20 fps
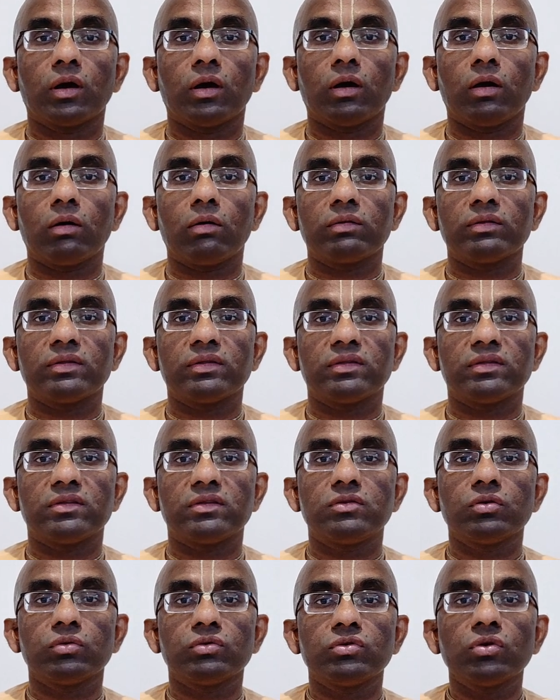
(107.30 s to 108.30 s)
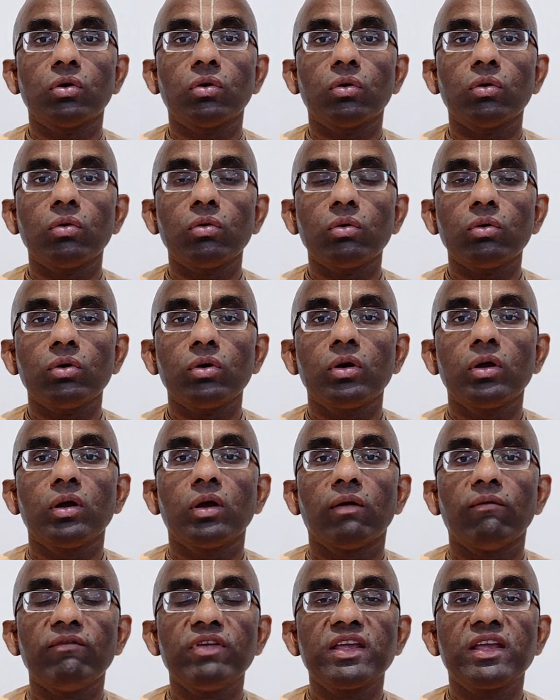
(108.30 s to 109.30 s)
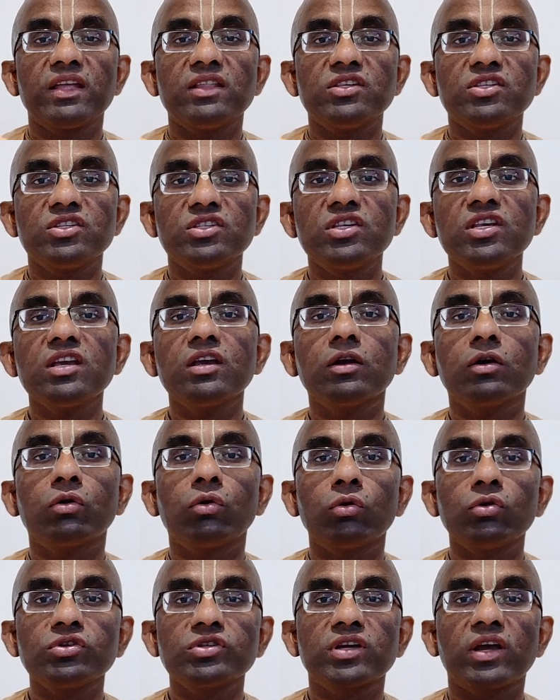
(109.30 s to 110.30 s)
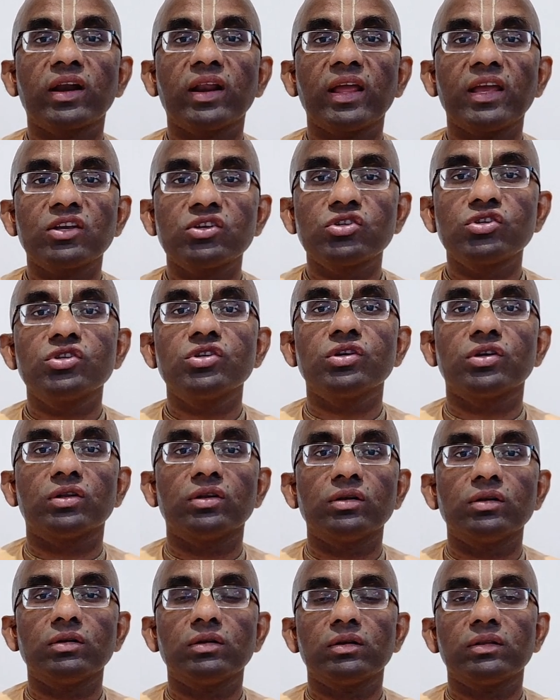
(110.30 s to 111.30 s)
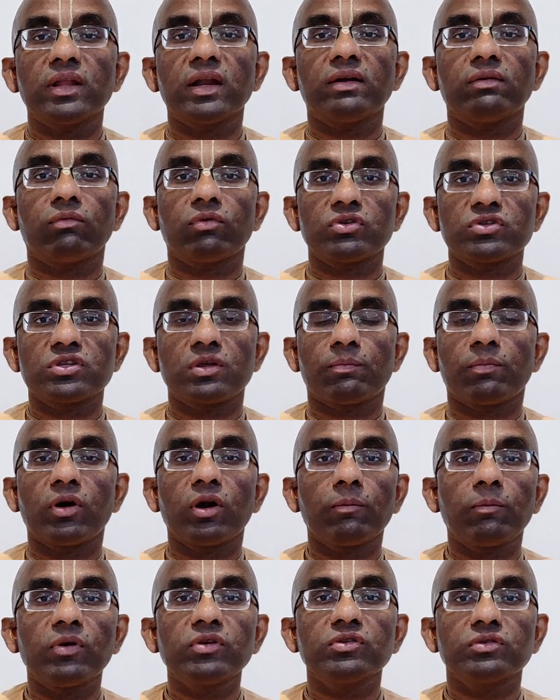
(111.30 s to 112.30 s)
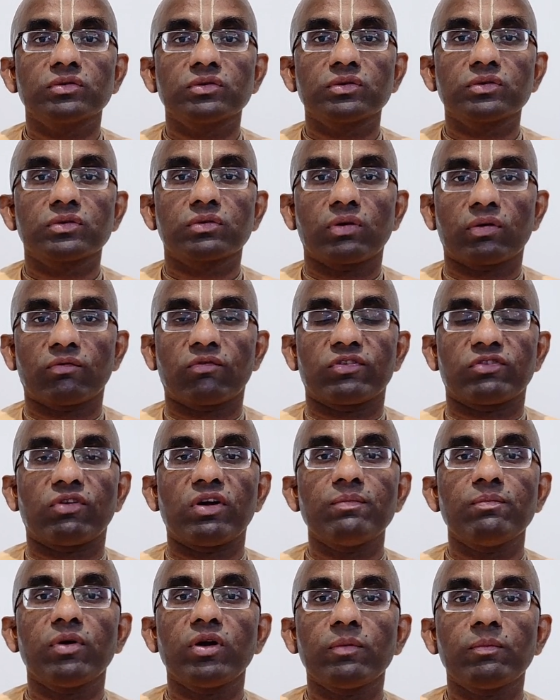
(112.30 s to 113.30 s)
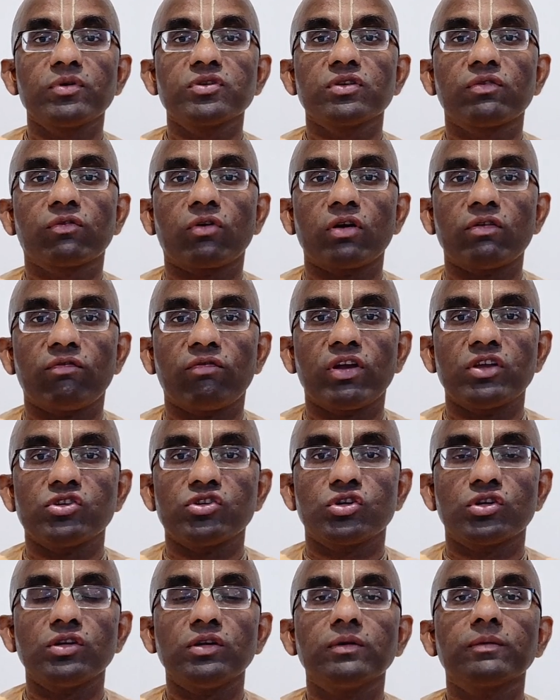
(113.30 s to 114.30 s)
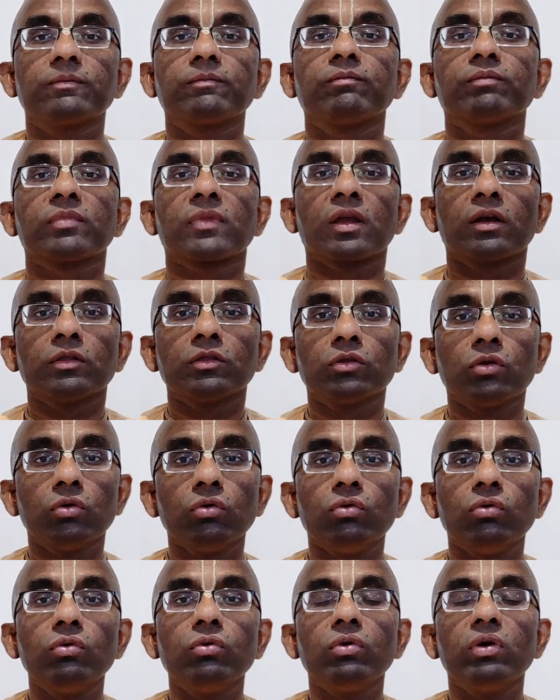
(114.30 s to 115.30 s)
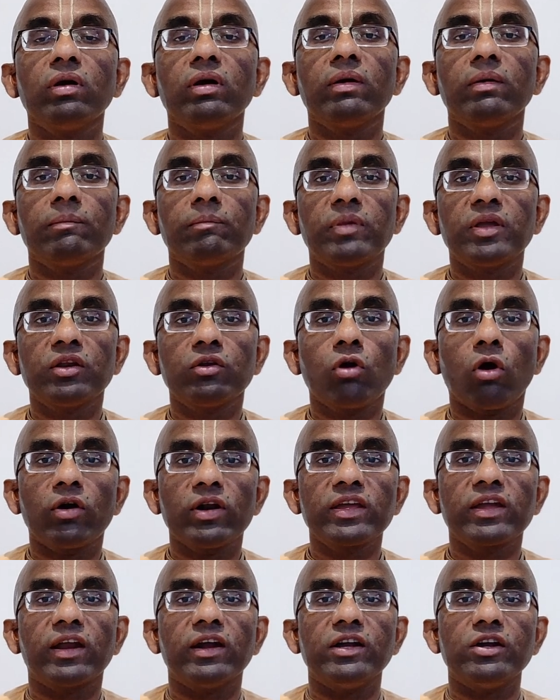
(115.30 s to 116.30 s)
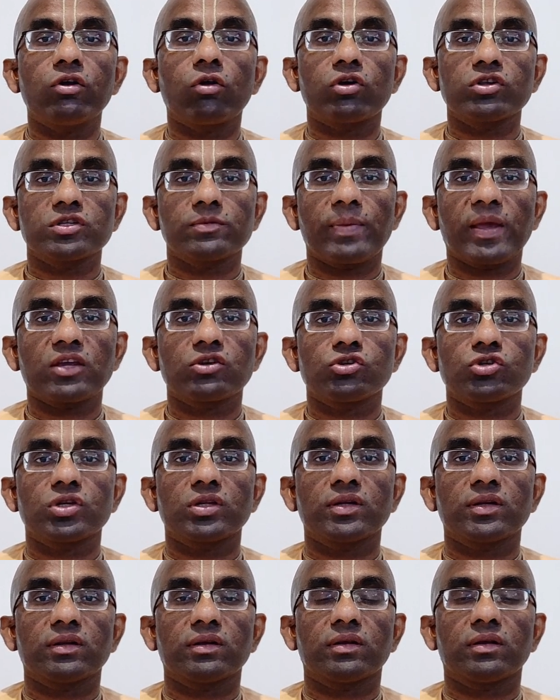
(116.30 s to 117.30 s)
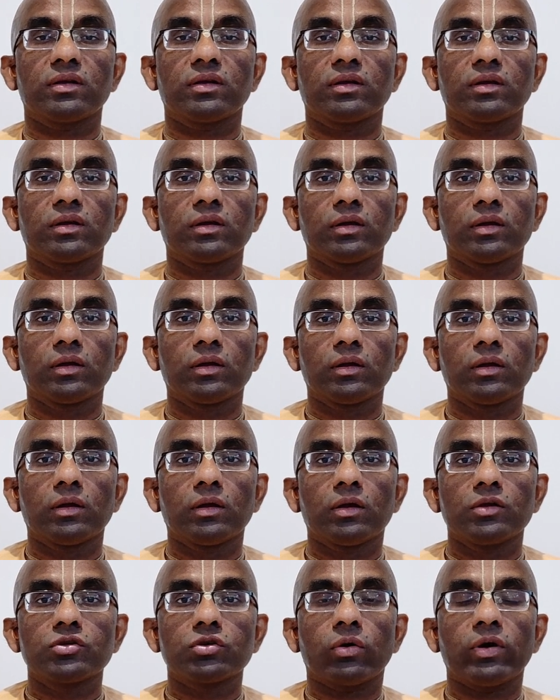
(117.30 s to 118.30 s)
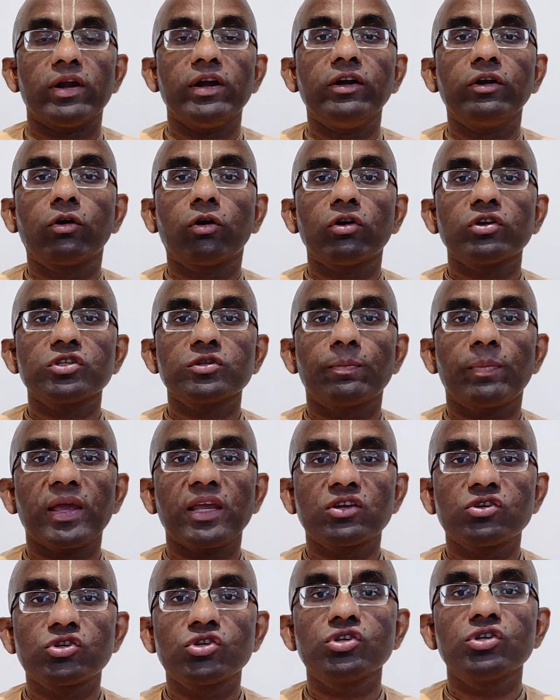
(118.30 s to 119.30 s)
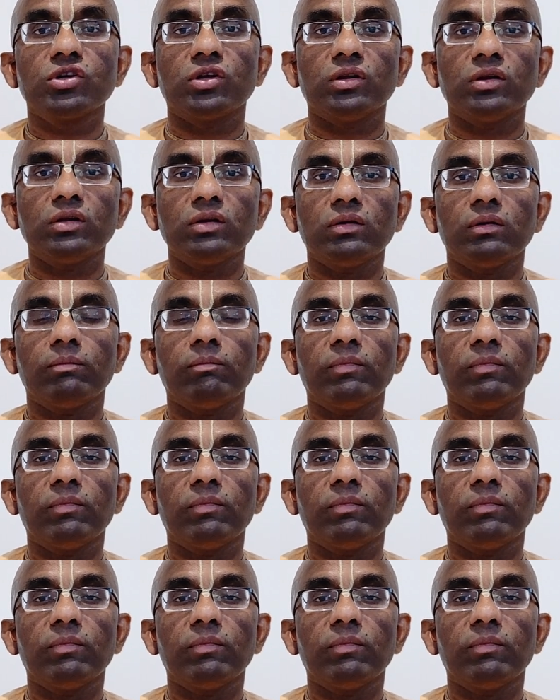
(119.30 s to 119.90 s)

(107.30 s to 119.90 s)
Uh, so, so we can seek course correction. That was the purpose, or was one purpose of confession, through periodic introspection. So introspection